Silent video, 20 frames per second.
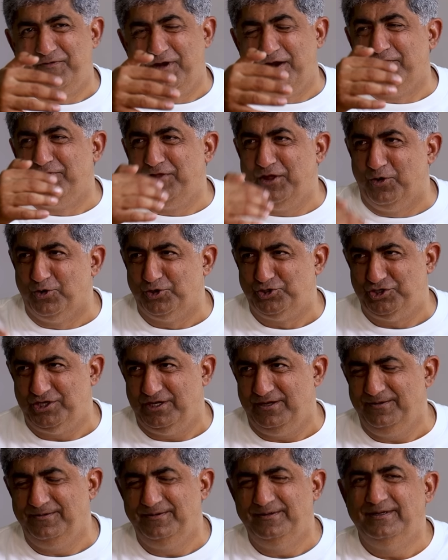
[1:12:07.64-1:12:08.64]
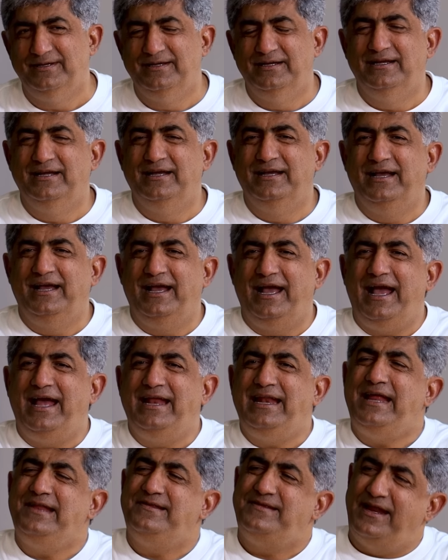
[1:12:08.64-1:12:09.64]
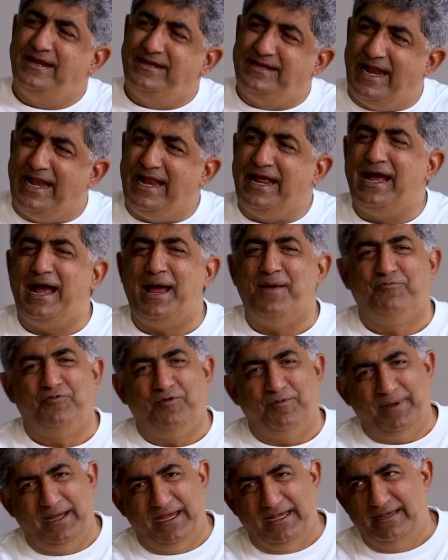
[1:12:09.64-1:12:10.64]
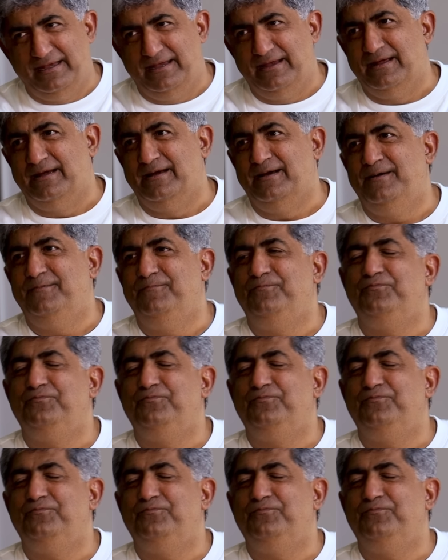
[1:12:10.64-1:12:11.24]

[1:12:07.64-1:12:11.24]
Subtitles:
of the ocean. I started telling her I'm from India.